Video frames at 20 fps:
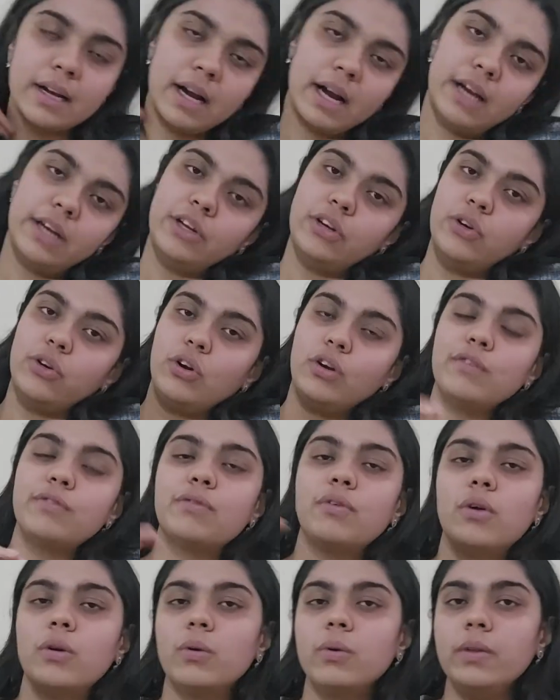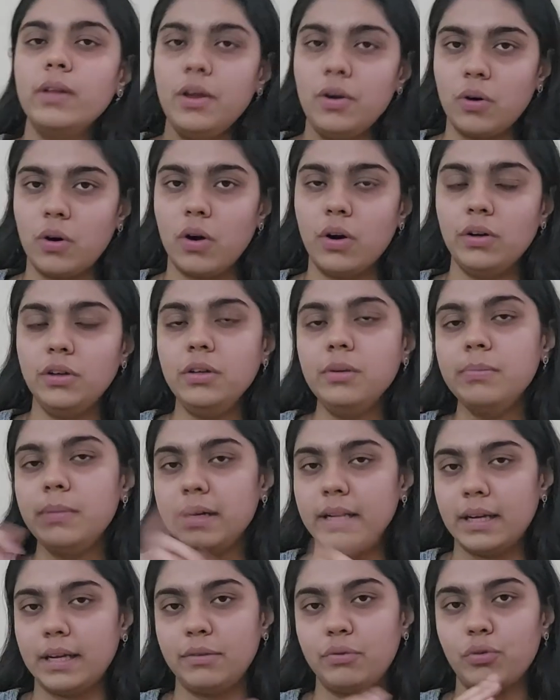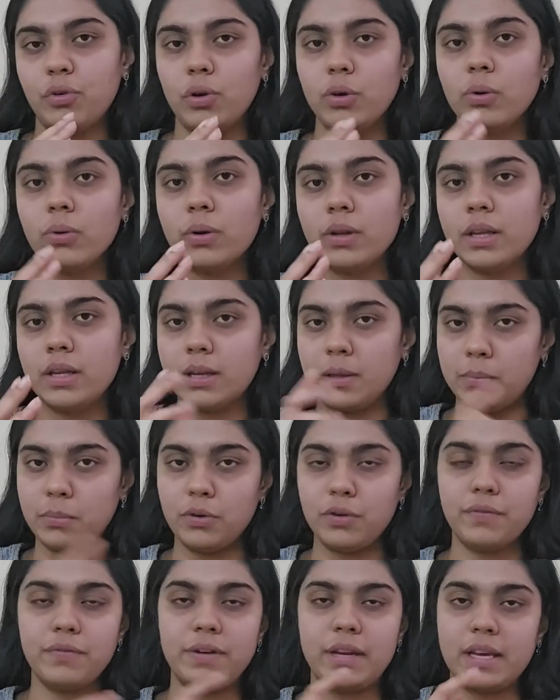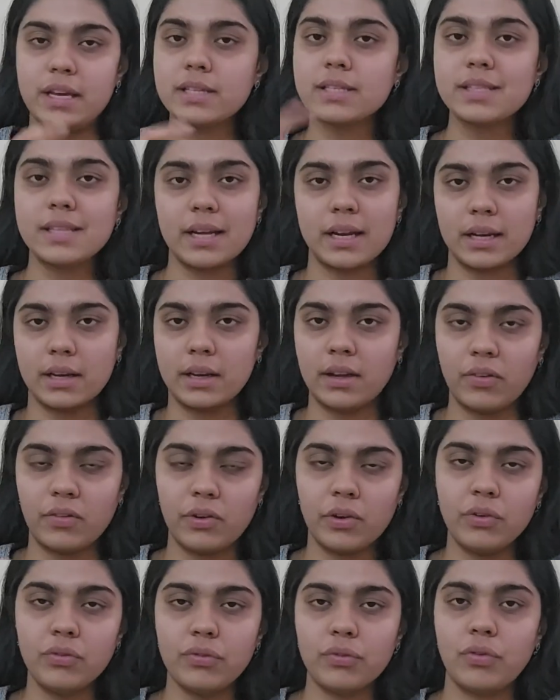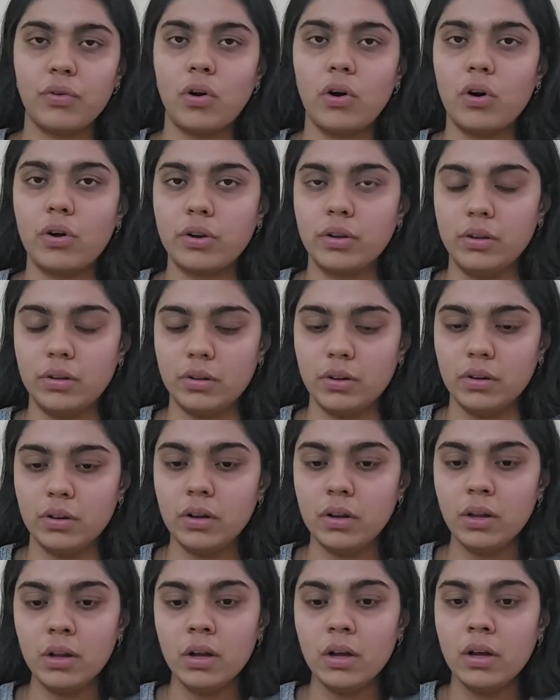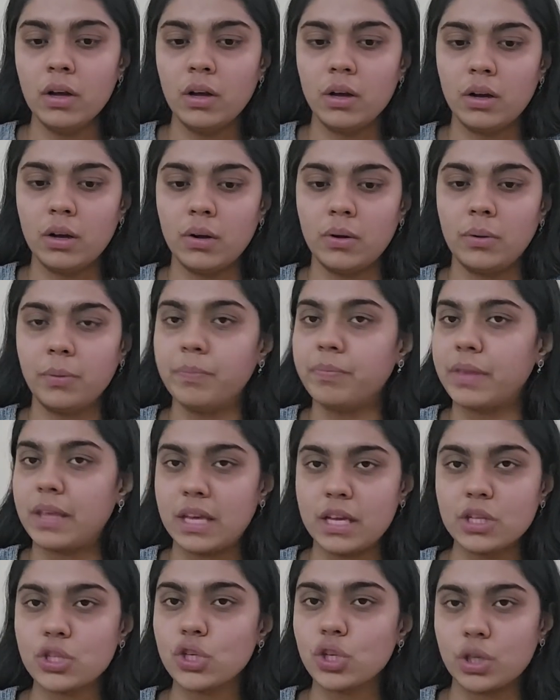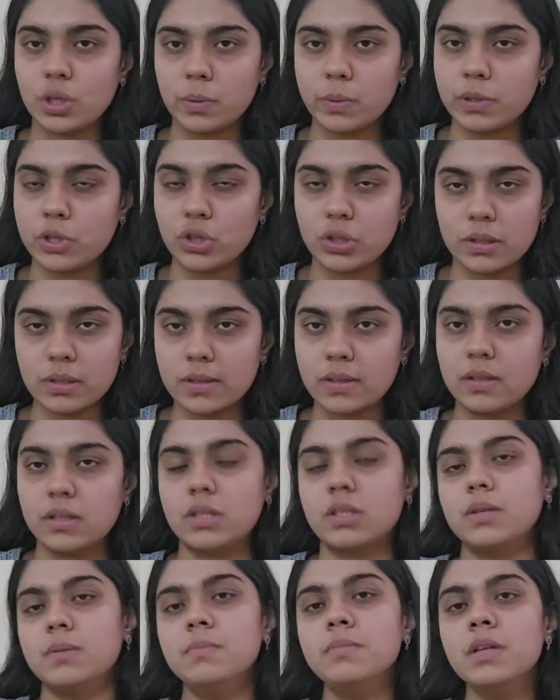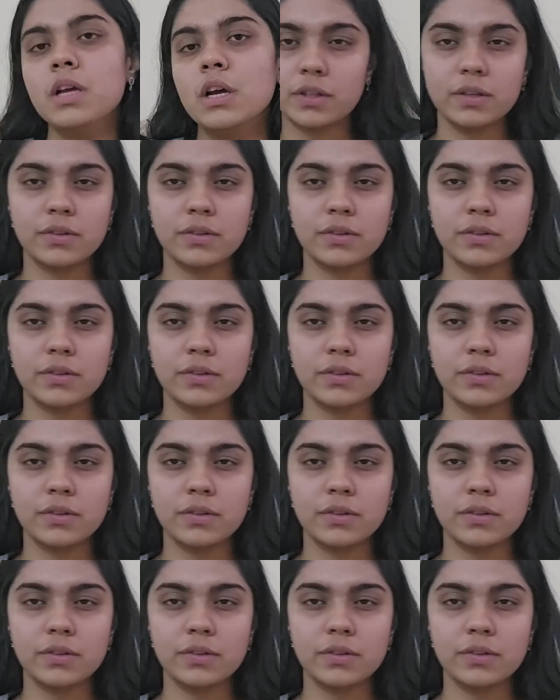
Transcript: I did not follow their order, but I followed the number of days they had given for the each individual system.